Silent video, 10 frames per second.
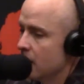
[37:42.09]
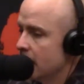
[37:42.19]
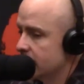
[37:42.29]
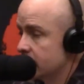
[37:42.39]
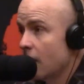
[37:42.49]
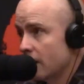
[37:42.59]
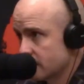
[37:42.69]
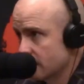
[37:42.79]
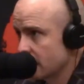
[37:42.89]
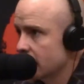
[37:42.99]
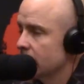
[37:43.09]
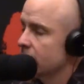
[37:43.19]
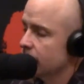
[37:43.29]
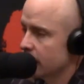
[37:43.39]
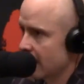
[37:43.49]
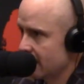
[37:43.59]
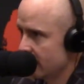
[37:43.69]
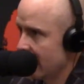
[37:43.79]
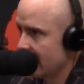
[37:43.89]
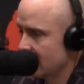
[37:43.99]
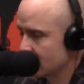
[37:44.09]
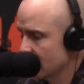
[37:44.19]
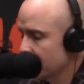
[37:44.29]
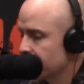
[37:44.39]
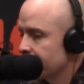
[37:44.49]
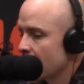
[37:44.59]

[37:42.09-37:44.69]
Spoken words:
it's toxic for that age group.